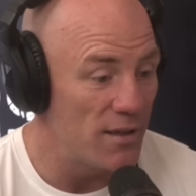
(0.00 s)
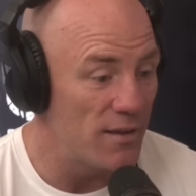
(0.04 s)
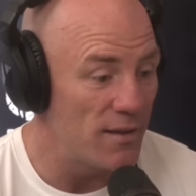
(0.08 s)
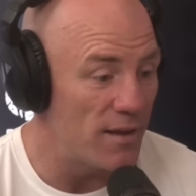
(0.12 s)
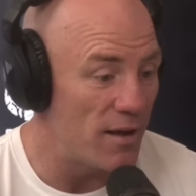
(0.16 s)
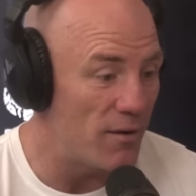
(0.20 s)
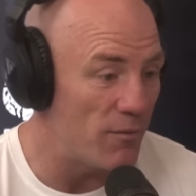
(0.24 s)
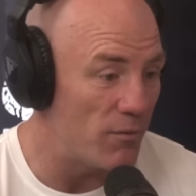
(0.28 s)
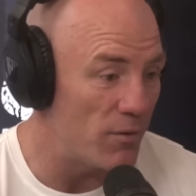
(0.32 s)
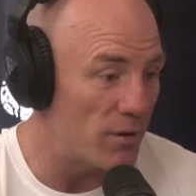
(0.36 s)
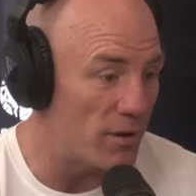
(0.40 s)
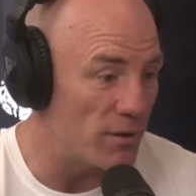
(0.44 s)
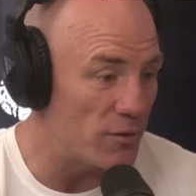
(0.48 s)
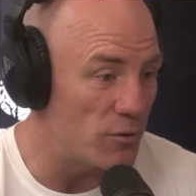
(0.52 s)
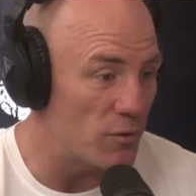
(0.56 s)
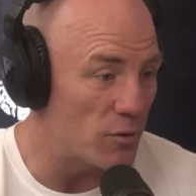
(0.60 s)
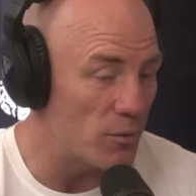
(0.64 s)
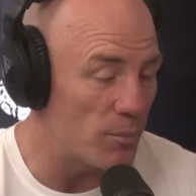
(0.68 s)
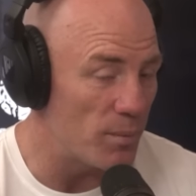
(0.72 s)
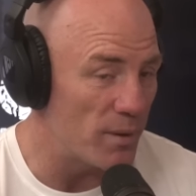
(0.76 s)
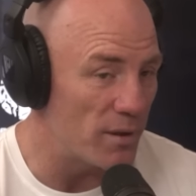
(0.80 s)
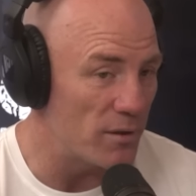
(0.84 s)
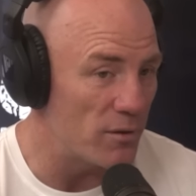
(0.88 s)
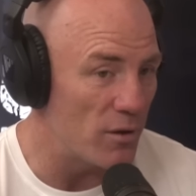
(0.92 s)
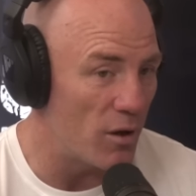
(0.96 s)
That really
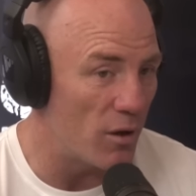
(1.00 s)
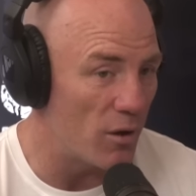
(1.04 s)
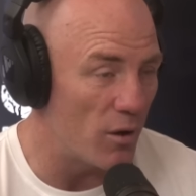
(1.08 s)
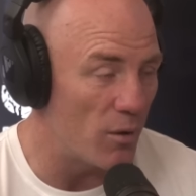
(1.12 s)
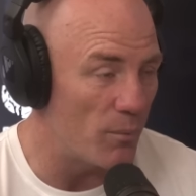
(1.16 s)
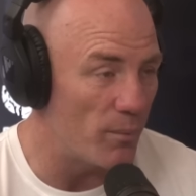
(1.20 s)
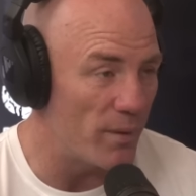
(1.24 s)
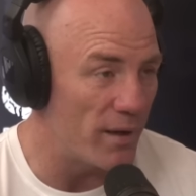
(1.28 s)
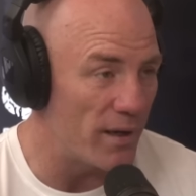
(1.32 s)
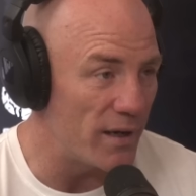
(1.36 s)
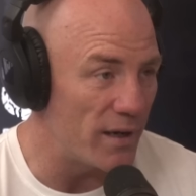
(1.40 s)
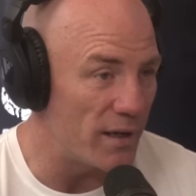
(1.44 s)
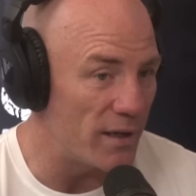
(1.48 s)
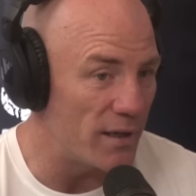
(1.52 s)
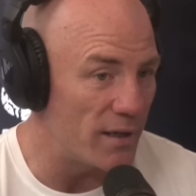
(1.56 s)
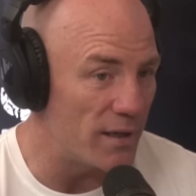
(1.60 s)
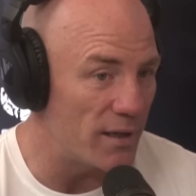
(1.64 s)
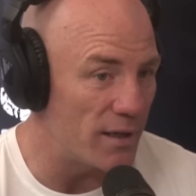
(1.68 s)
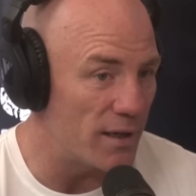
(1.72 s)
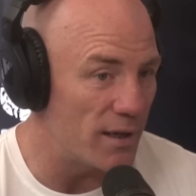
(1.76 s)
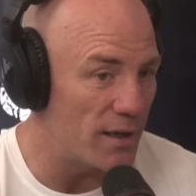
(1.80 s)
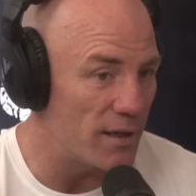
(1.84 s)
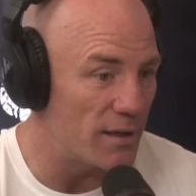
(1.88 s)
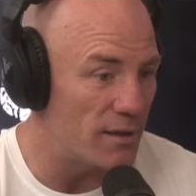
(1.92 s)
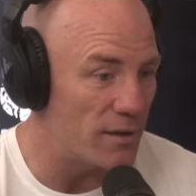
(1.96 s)
took a big toll on me,
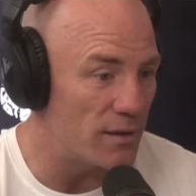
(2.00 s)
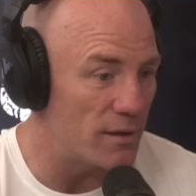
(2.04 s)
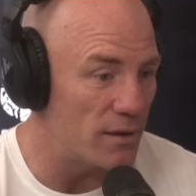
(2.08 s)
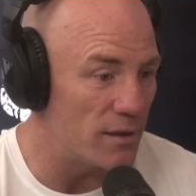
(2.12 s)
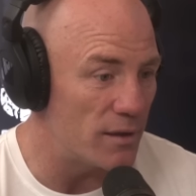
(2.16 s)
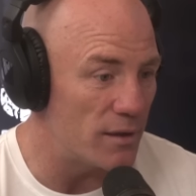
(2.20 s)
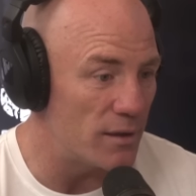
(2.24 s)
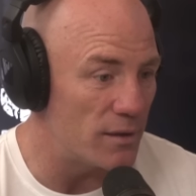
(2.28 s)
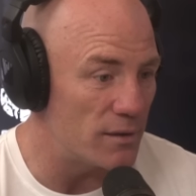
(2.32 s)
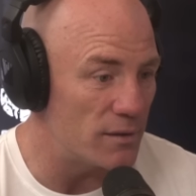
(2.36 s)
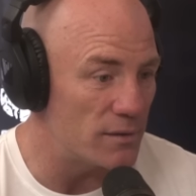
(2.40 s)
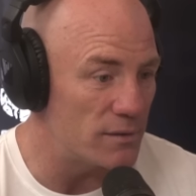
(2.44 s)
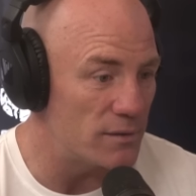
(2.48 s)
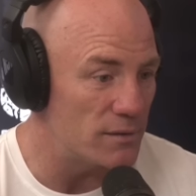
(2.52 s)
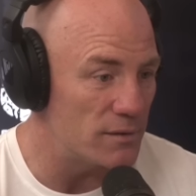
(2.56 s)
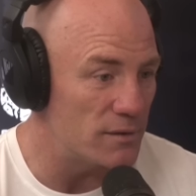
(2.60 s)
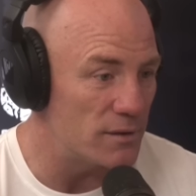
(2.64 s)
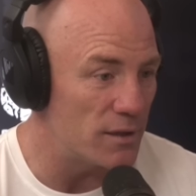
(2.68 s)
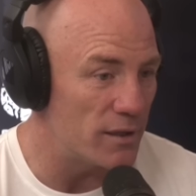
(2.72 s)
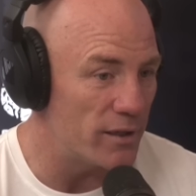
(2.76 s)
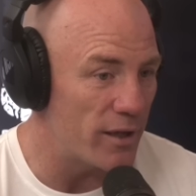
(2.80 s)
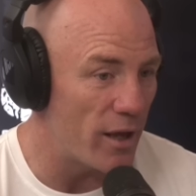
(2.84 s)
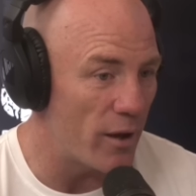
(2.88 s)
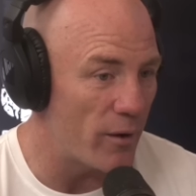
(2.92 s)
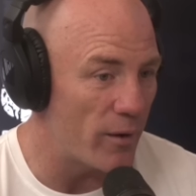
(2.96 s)
and uh,
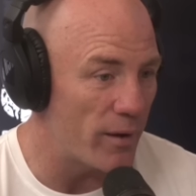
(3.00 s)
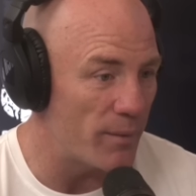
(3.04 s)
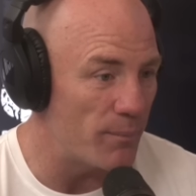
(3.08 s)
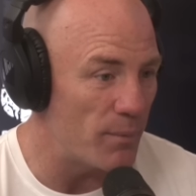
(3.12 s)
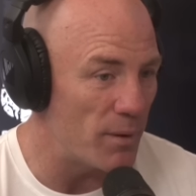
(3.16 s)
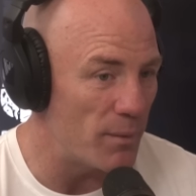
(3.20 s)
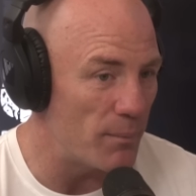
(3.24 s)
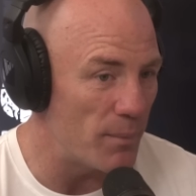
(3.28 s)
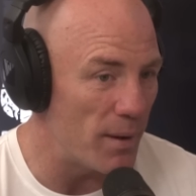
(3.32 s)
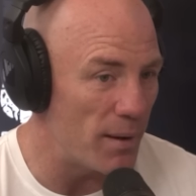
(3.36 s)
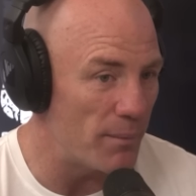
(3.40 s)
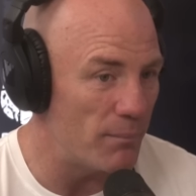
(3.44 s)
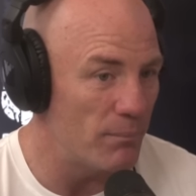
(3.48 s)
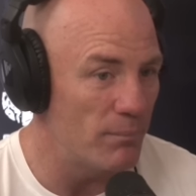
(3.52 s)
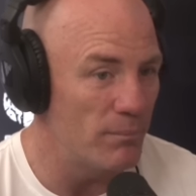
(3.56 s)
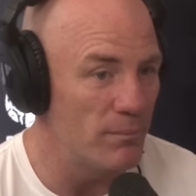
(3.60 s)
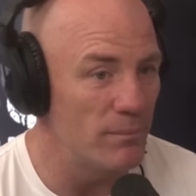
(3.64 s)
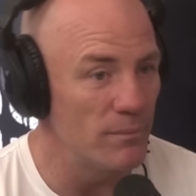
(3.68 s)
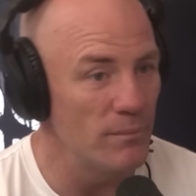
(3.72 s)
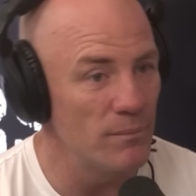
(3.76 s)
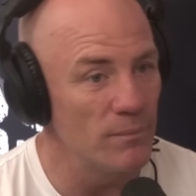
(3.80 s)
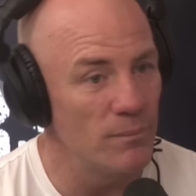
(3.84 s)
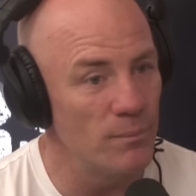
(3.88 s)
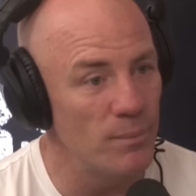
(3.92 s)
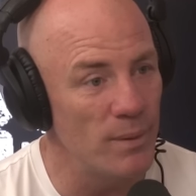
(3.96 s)
I owe him and Mum
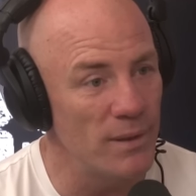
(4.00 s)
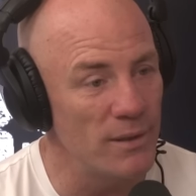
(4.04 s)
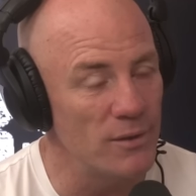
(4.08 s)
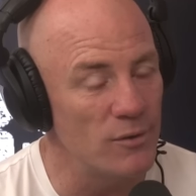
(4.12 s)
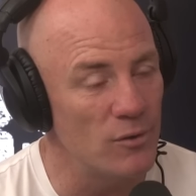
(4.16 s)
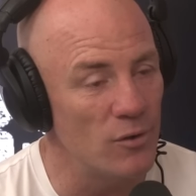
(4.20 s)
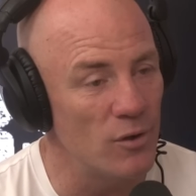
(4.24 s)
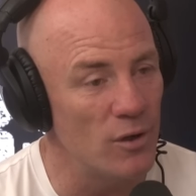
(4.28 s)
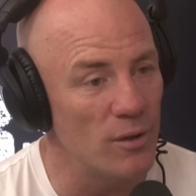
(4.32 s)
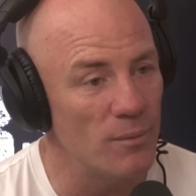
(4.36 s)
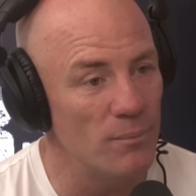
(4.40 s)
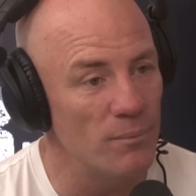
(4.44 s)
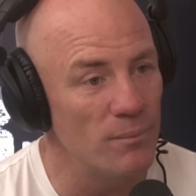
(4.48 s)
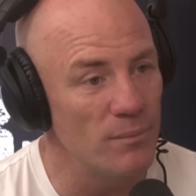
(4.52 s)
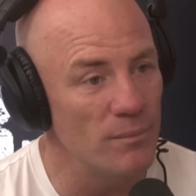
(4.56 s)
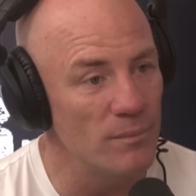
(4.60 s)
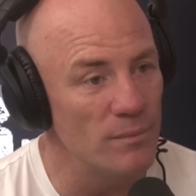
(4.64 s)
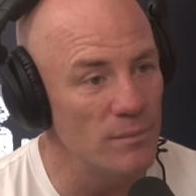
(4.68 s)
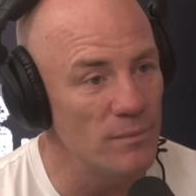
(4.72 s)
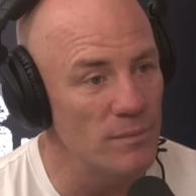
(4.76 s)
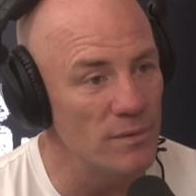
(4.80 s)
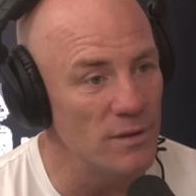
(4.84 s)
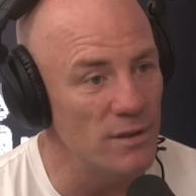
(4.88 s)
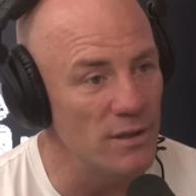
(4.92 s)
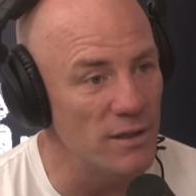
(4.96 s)
big time.
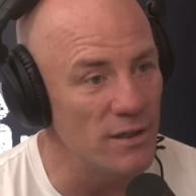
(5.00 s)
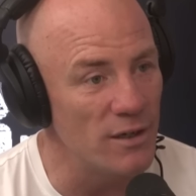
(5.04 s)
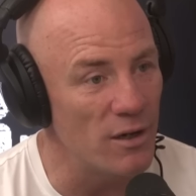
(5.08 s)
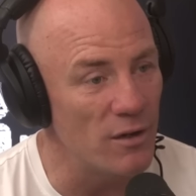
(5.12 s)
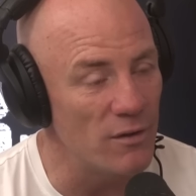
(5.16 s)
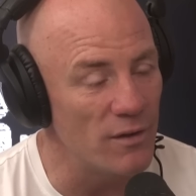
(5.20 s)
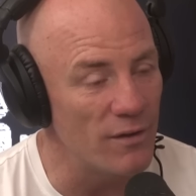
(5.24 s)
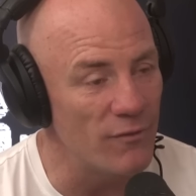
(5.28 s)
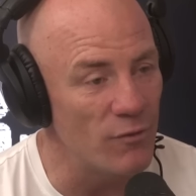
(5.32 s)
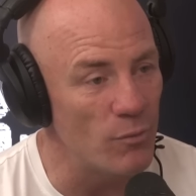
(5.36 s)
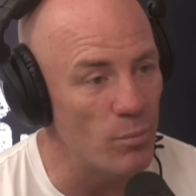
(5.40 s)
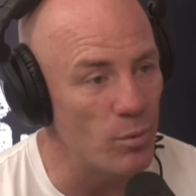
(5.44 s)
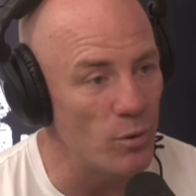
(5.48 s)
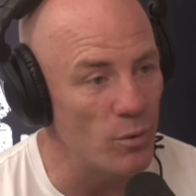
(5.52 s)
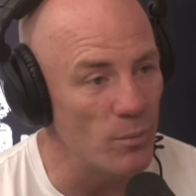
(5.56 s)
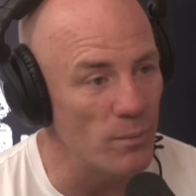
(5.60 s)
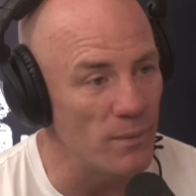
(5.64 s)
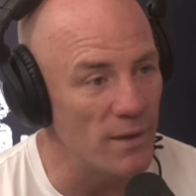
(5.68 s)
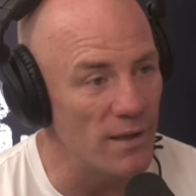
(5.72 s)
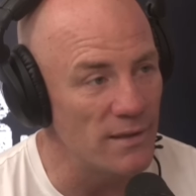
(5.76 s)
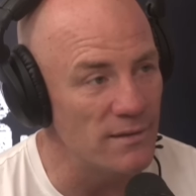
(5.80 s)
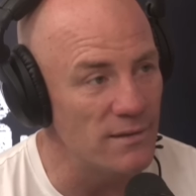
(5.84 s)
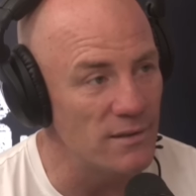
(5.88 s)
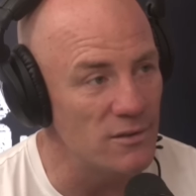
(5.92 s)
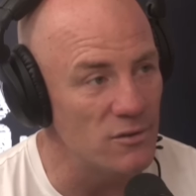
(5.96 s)
Yeah, and I'll never put him
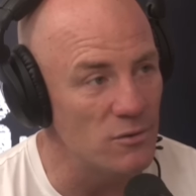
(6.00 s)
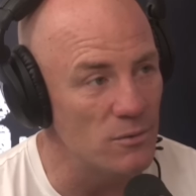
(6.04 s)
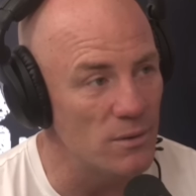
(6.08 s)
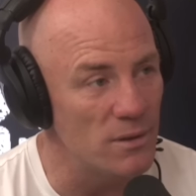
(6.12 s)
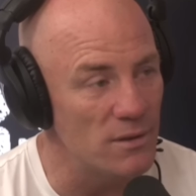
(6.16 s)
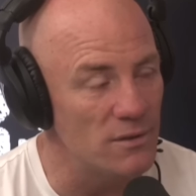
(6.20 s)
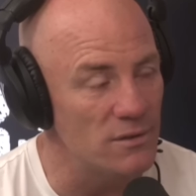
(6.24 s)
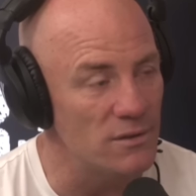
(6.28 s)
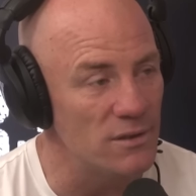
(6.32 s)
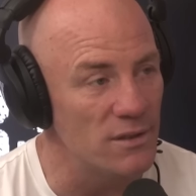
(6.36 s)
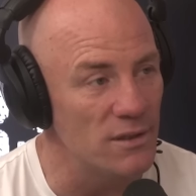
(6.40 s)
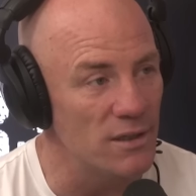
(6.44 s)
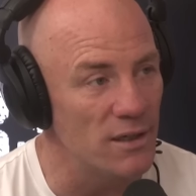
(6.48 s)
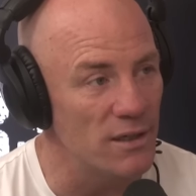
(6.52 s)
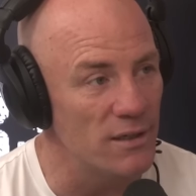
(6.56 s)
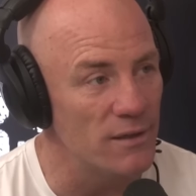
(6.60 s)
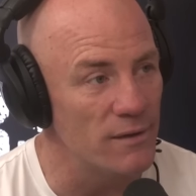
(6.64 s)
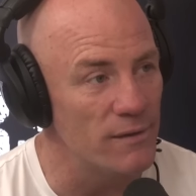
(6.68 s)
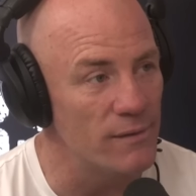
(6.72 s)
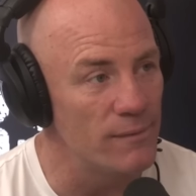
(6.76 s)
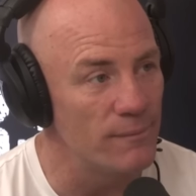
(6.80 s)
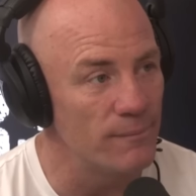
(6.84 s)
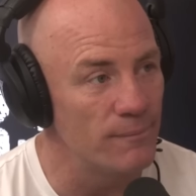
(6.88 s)
in that situation again.